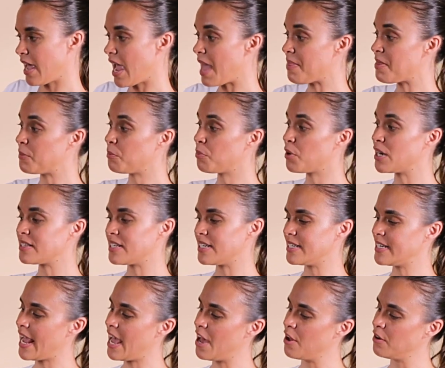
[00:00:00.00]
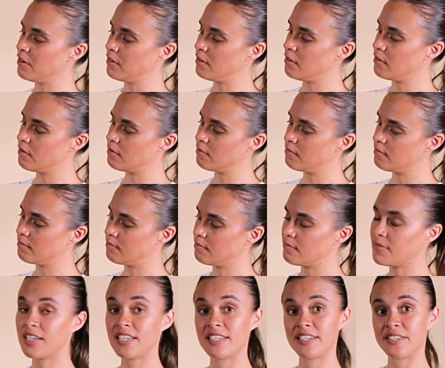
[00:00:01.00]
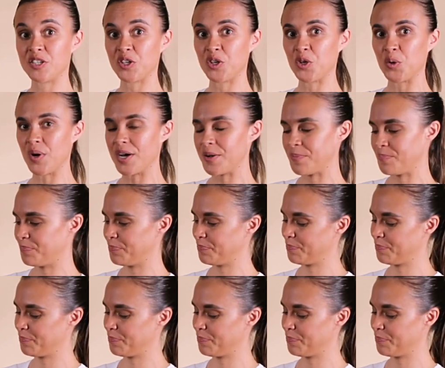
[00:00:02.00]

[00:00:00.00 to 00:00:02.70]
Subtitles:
and then press it down to secure.